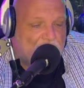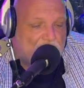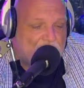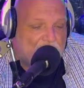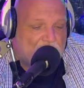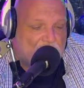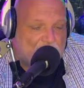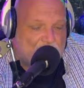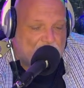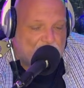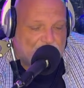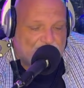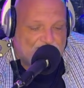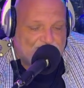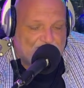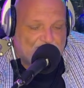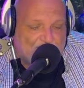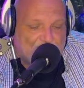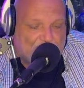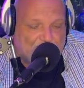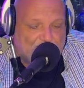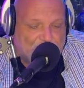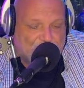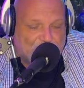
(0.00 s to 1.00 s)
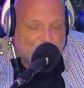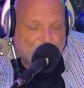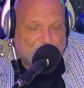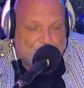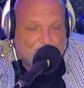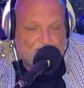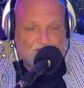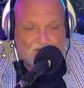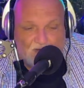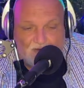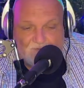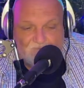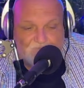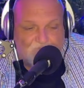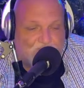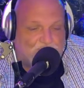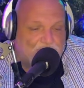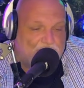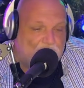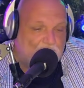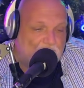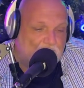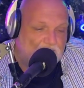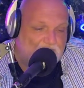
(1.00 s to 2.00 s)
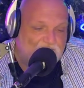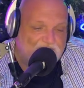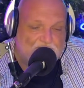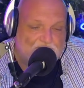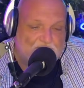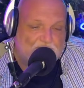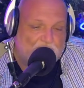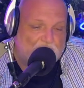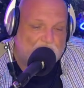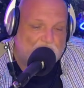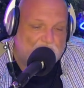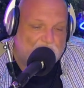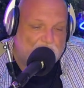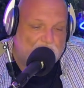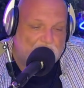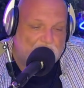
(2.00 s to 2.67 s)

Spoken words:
unless I actually need it. So,